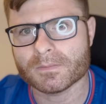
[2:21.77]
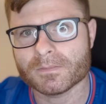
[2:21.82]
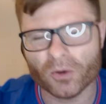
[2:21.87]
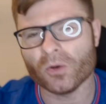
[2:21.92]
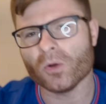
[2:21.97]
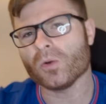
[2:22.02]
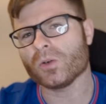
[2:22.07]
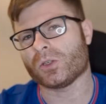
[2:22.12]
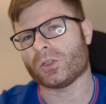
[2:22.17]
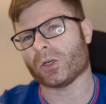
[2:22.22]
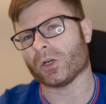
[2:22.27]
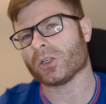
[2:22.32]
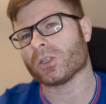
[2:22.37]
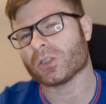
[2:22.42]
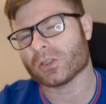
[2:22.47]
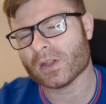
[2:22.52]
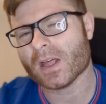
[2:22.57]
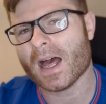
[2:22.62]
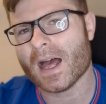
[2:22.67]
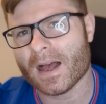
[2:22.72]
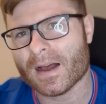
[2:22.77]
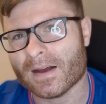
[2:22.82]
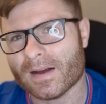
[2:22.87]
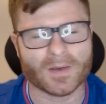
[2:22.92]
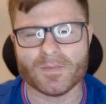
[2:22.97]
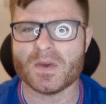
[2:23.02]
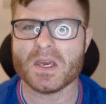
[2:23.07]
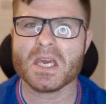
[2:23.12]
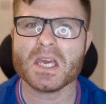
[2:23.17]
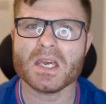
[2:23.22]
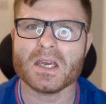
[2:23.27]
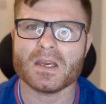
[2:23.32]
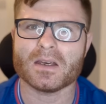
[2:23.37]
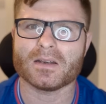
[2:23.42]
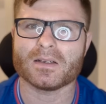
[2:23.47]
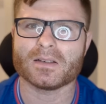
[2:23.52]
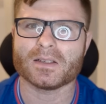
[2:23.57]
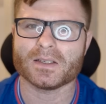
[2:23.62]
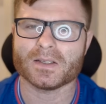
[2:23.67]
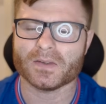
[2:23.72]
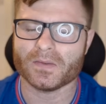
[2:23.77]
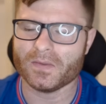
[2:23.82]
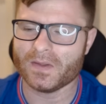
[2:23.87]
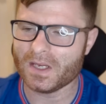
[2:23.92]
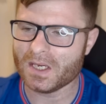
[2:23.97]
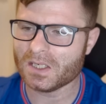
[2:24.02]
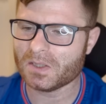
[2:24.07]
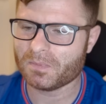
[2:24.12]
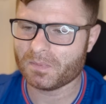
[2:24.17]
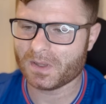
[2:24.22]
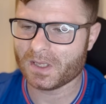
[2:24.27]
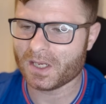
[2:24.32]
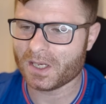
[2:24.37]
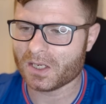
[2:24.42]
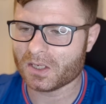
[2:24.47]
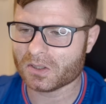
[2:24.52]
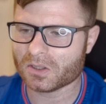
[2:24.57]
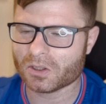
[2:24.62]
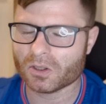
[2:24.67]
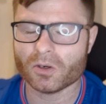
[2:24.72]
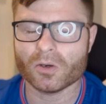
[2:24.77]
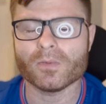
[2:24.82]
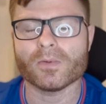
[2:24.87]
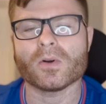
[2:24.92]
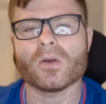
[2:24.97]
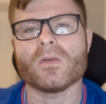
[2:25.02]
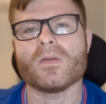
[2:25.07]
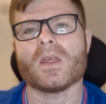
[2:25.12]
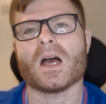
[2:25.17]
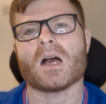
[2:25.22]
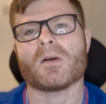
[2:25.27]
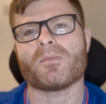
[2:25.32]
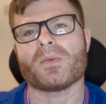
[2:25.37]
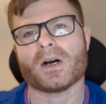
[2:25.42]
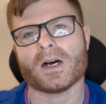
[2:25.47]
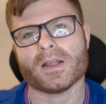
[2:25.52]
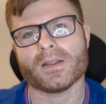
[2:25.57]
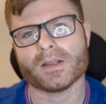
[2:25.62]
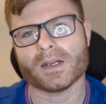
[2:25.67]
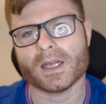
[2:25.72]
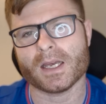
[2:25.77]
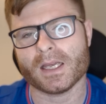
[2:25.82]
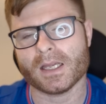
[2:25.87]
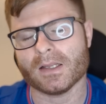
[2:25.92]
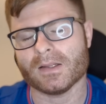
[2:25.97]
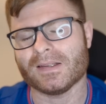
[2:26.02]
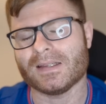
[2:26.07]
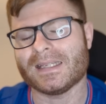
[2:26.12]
No, just that. To me, these players who were out in that park tonight